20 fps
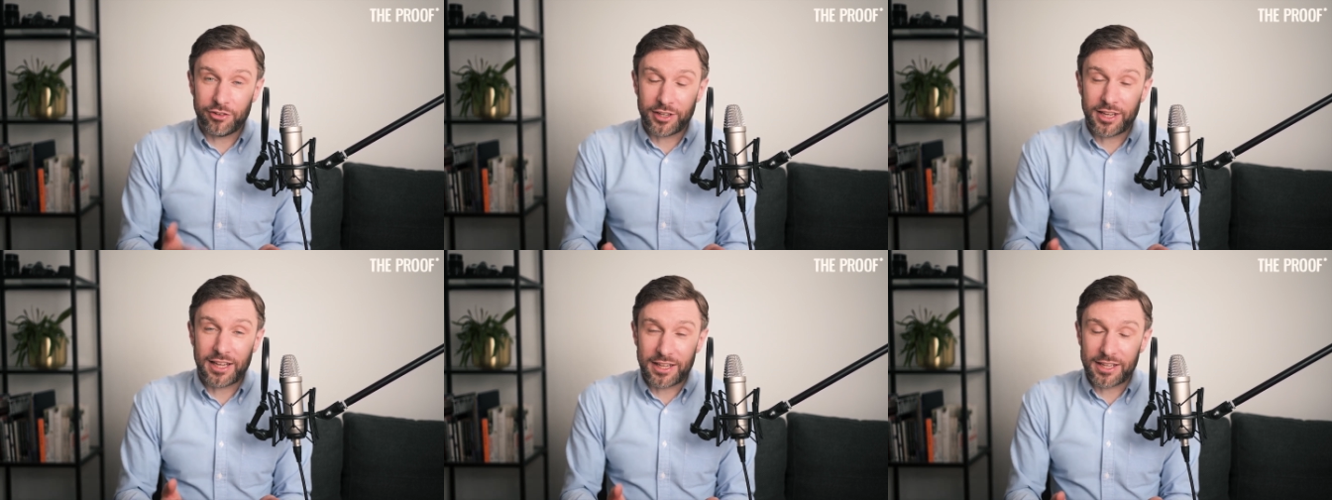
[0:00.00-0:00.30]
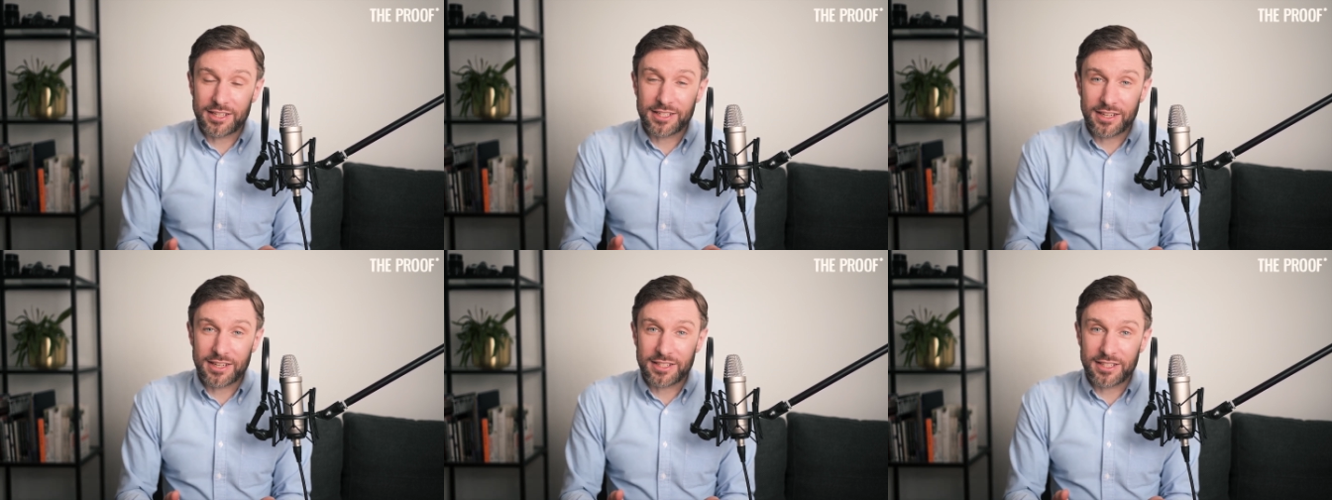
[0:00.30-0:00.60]
for
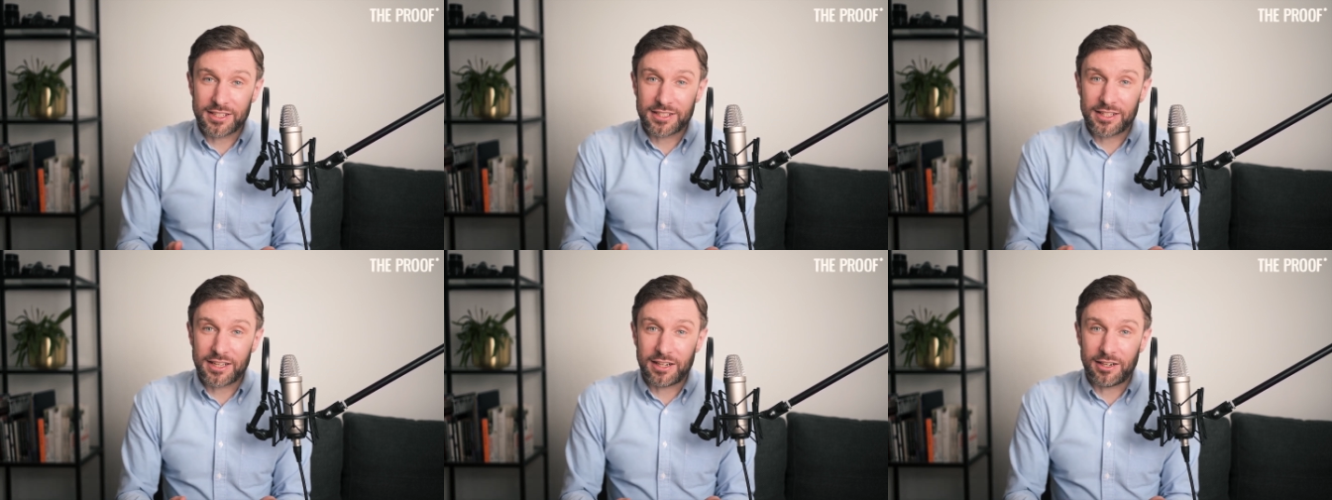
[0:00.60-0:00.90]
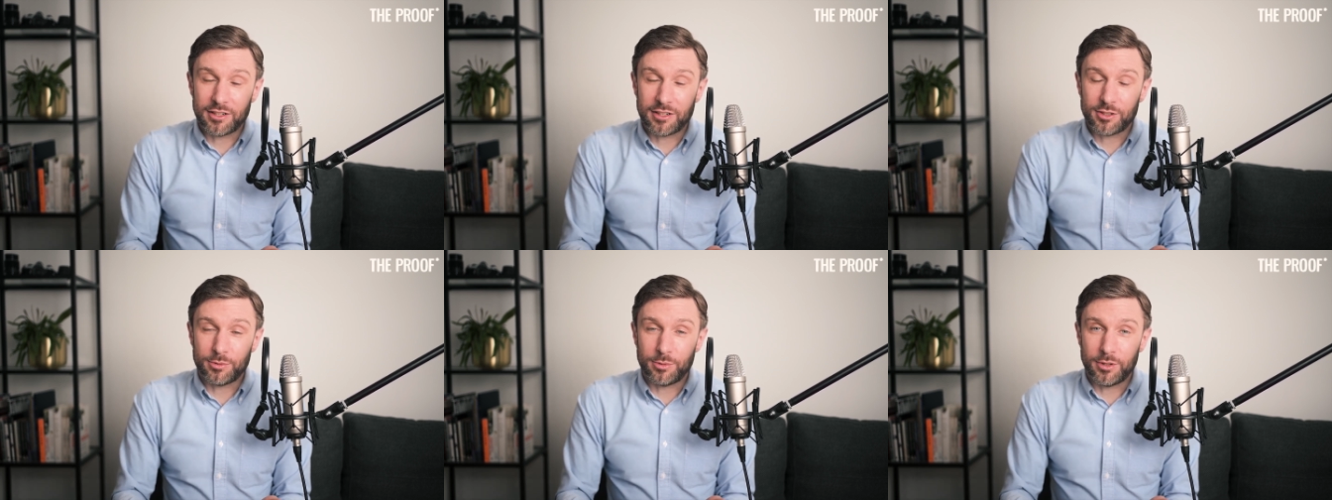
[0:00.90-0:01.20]
killing senescent
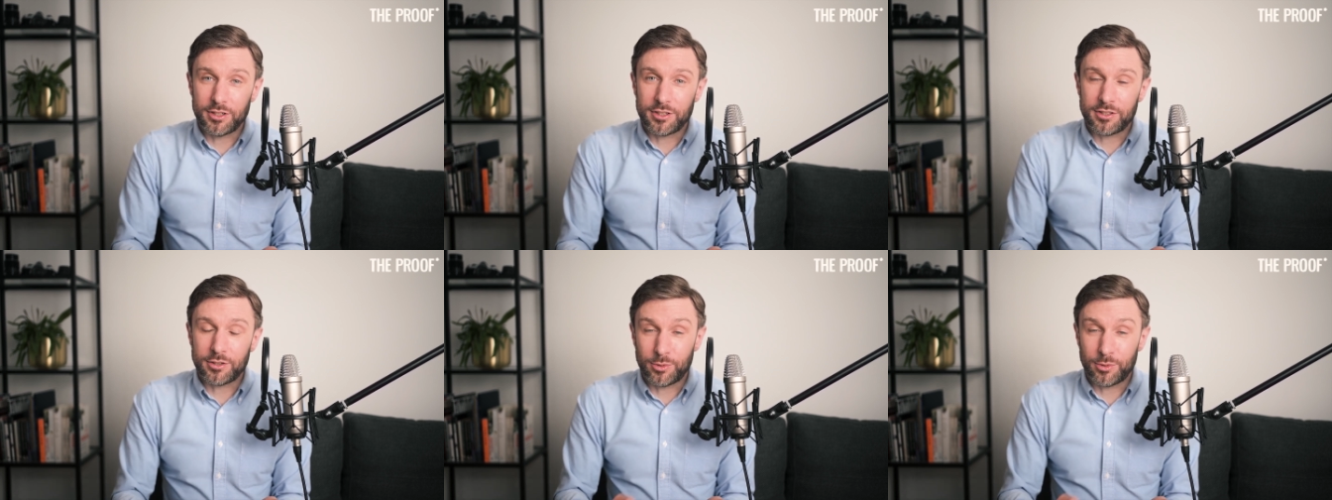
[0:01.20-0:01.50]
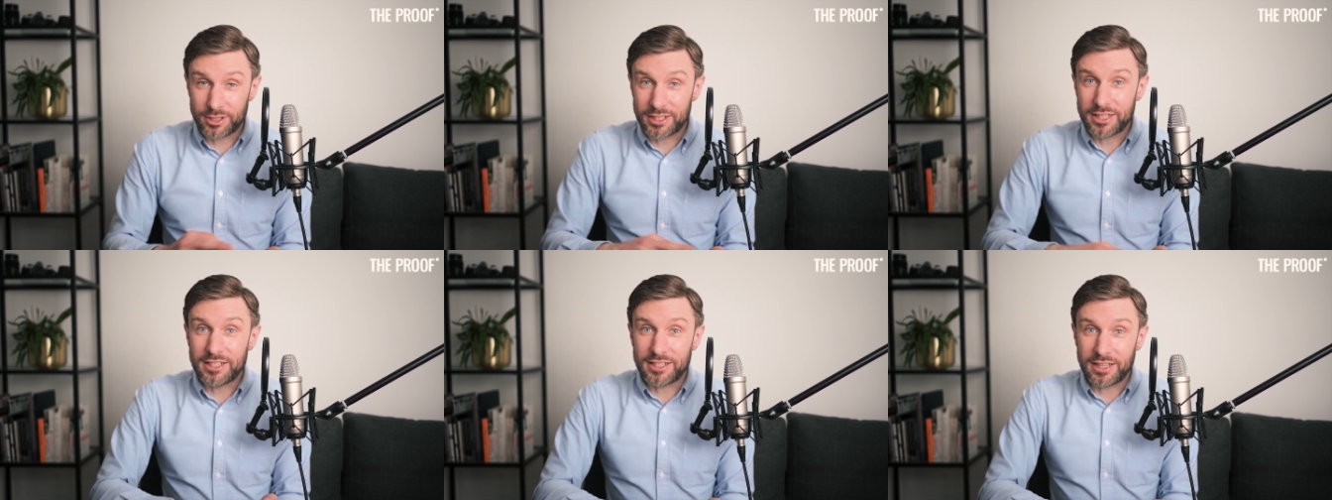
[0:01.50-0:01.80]
cells was
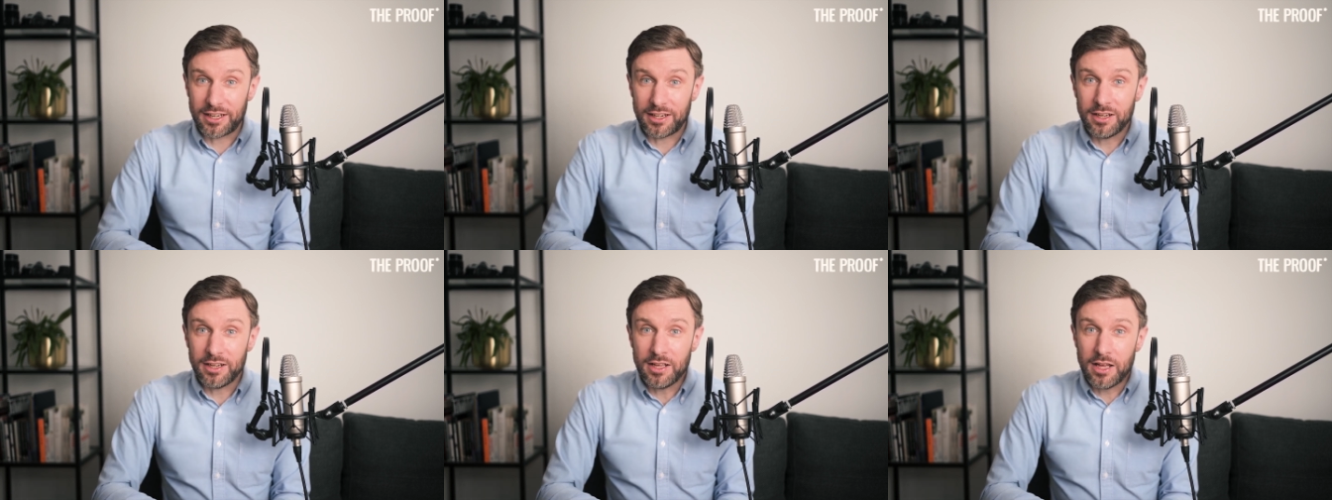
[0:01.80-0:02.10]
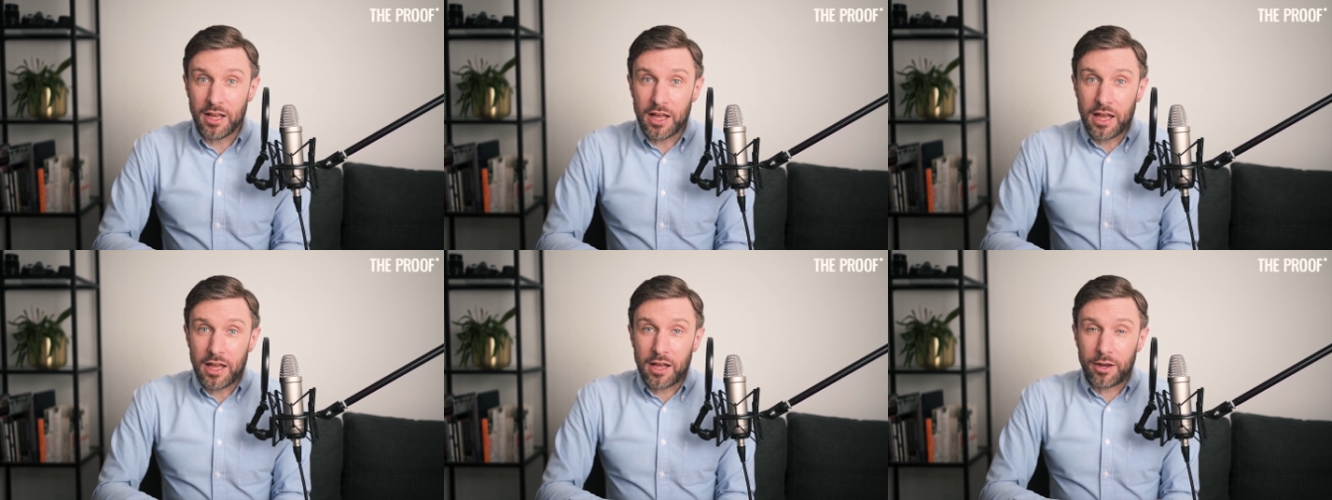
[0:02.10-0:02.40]
quercetin,
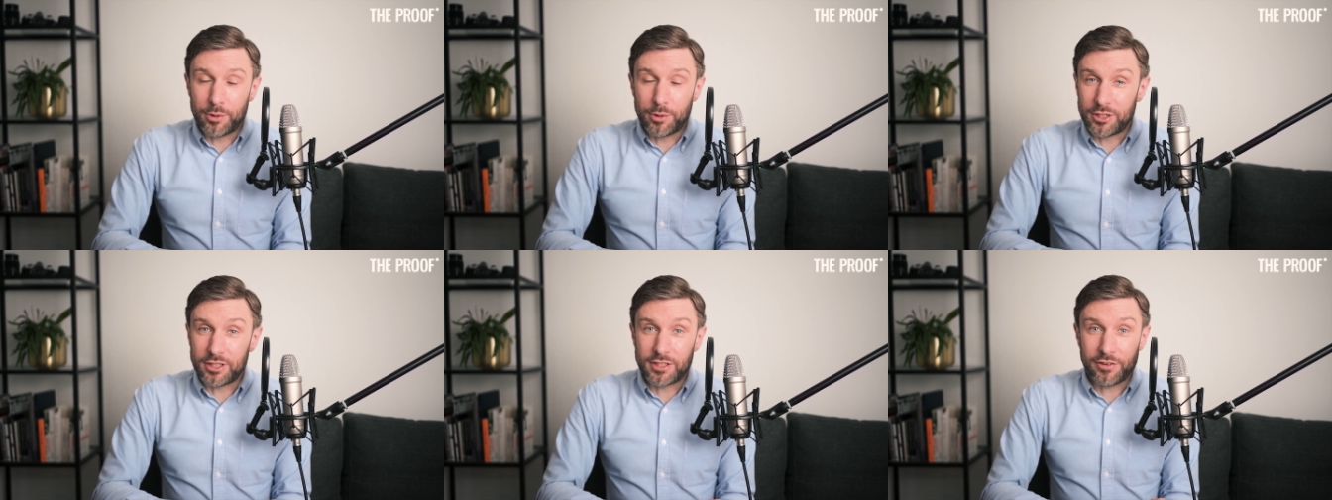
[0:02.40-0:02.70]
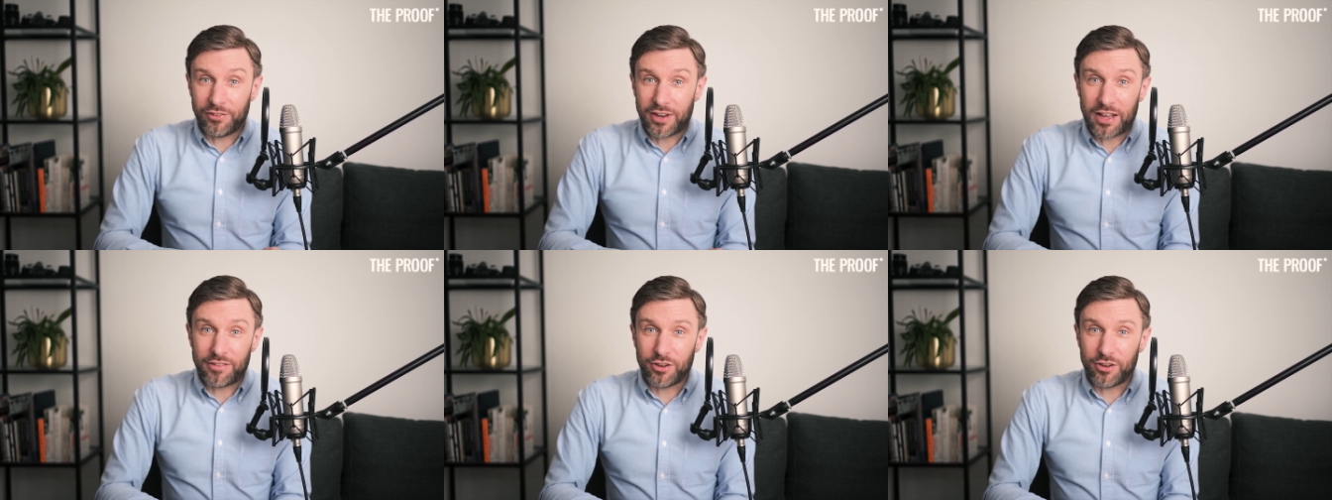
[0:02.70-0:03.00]
which is
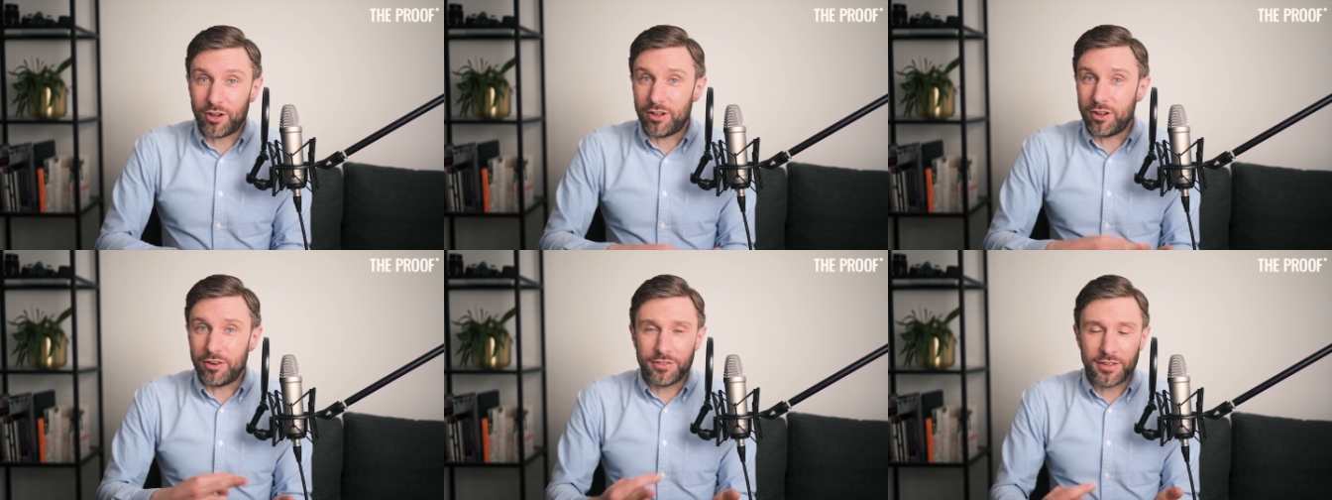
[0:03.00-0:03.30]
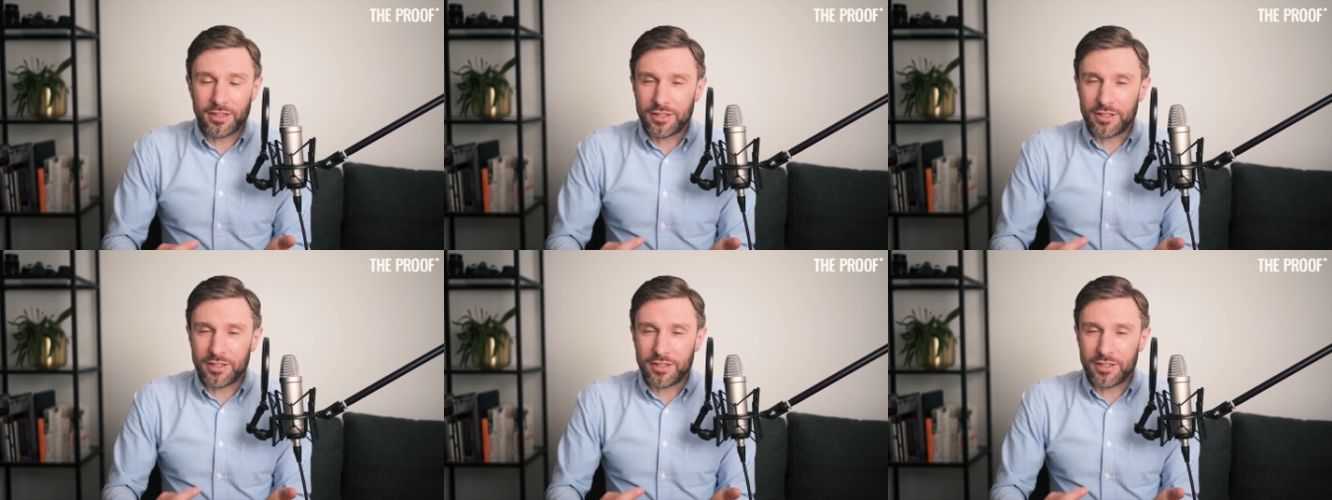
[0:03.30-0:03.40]
a flavanol.